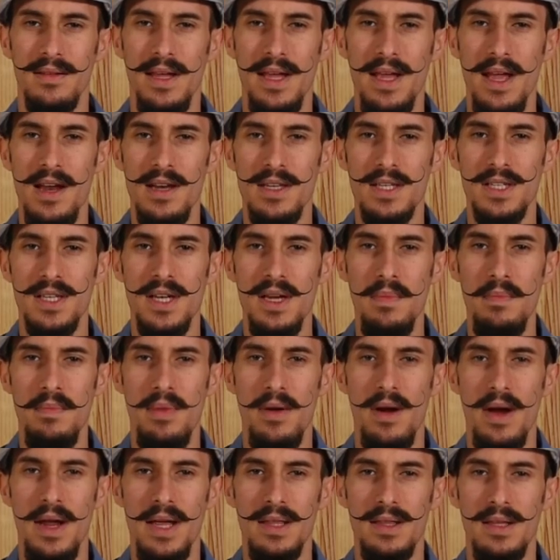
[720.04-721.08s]
they are
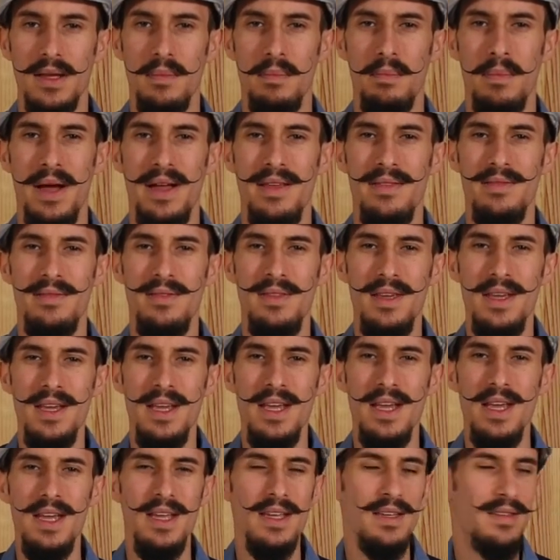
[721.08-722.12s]
separated by
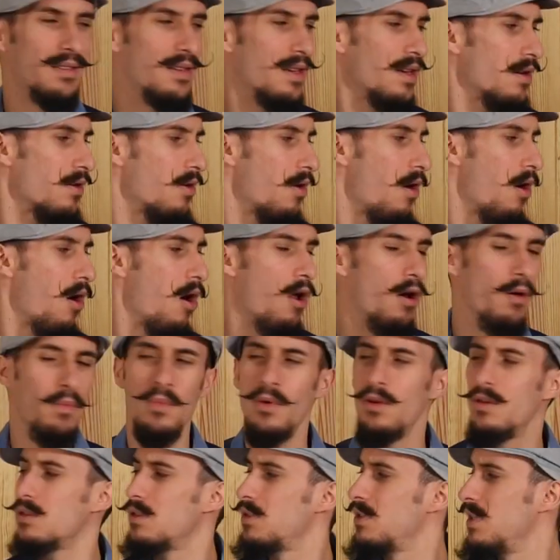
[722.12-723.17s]
this
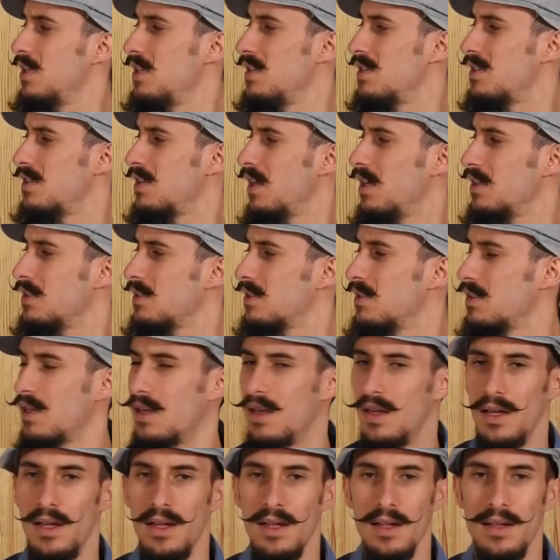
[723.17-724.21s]
enormous distance
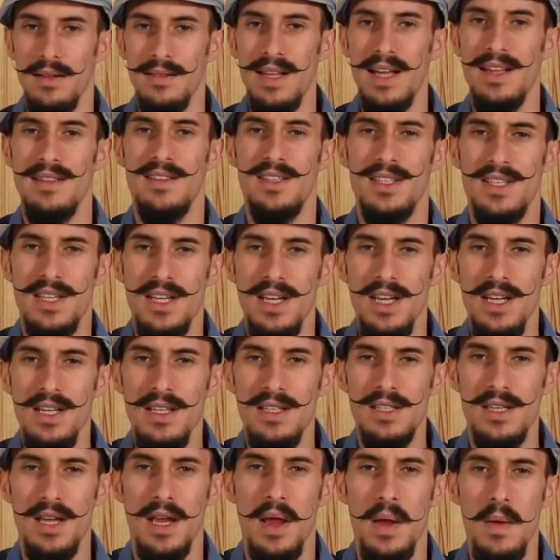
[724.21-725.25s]
that
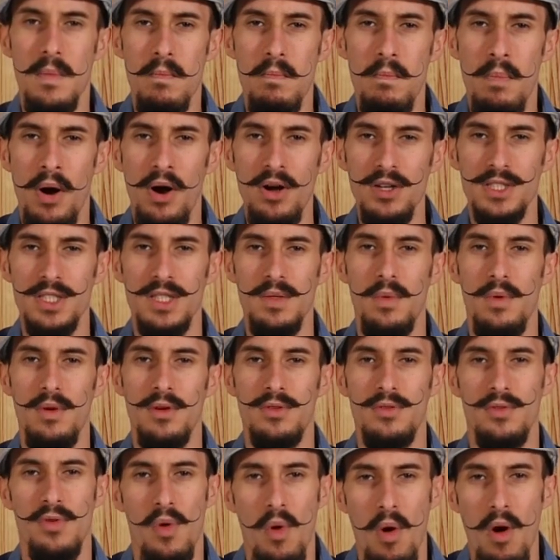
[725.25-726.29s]
seems impossible
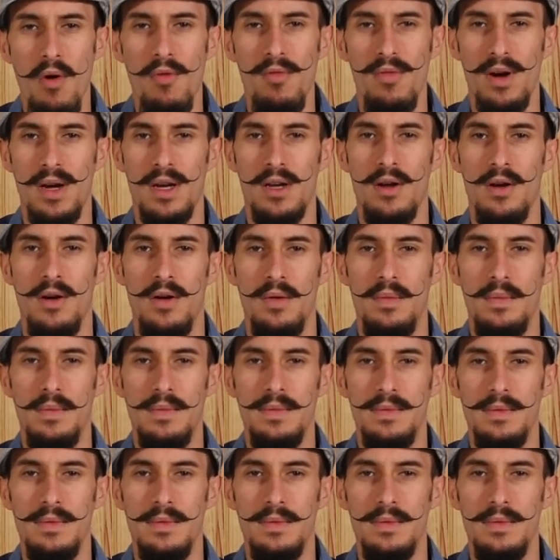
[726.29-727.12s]
to overcome.